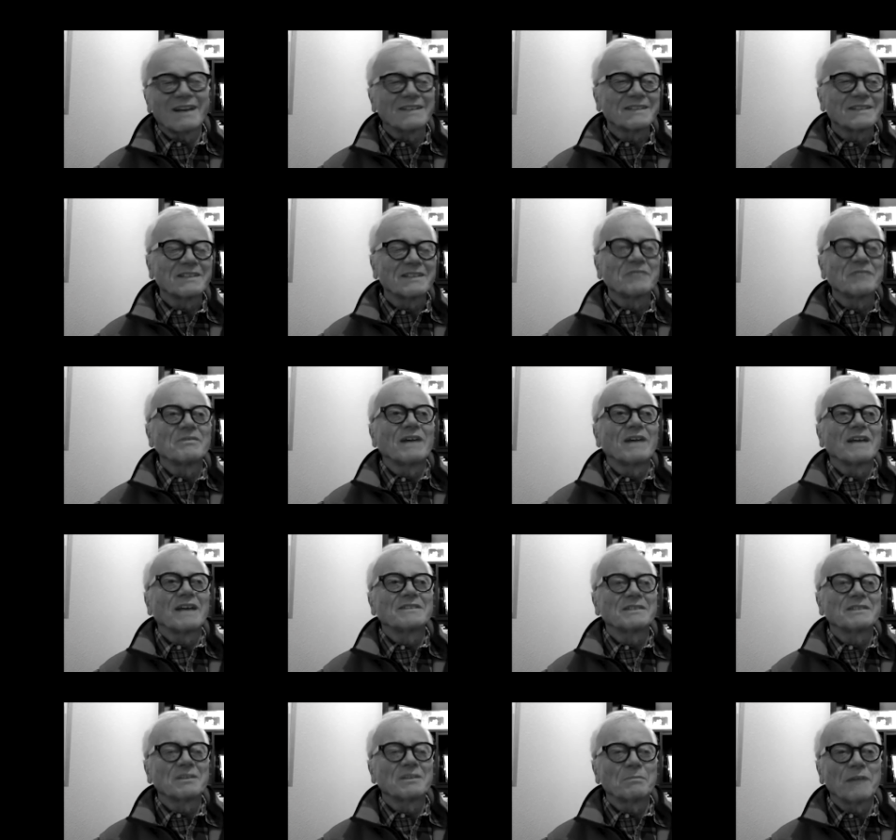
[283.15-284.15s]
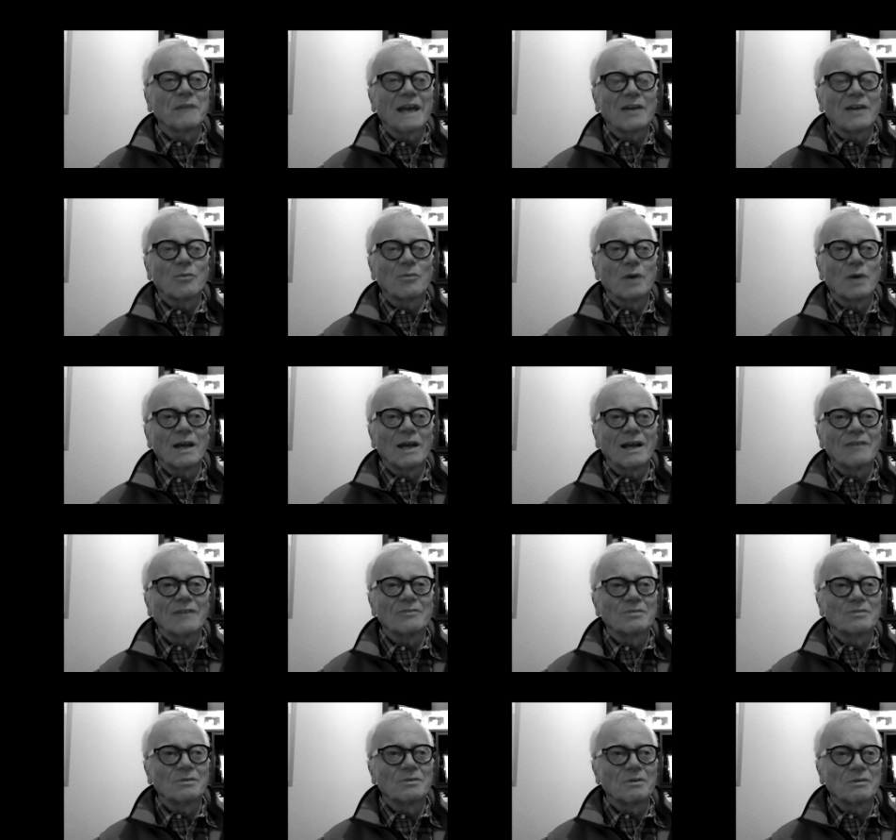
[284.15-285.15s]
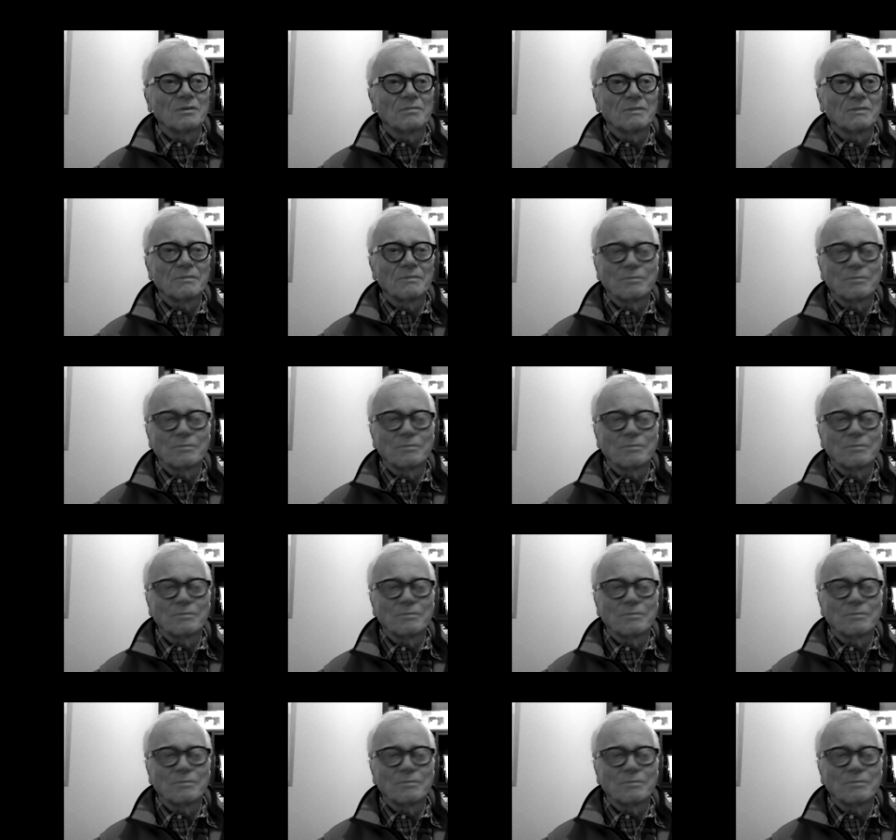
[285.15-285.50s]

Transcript: I send I send the black and white out to a